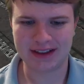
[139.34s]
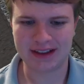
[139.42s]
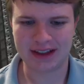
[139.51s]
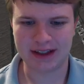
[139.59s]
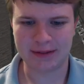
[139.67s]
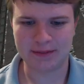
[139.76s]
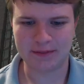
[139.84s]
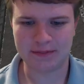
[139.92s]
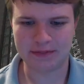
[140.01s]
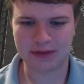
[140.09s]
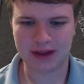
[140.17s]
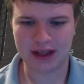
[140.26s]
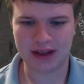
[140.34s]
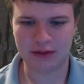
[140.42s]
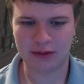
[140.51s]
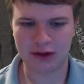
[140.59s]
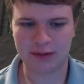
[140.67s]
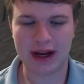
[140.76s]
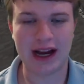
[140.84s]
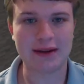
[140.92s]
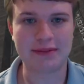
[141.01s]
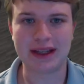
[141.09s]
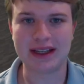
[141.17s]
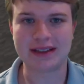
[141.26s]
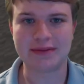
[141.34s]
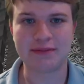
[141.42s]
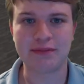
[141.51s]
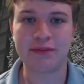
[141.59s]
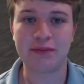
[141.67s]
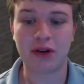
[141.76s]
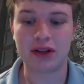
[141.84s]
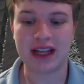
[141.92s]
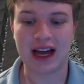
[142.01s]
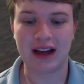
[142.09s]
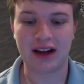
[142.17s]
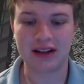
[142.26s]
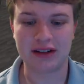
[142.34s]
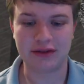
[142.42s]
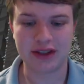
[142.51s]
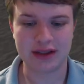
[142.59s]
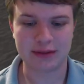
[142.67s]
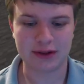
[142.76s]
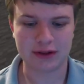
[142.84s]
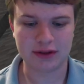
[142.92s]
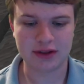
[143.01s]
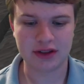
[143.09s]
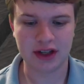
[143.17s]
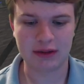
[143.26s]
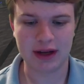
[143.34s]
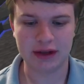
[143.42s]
Yep. And the world behind me is nigh on invisible. So anyway,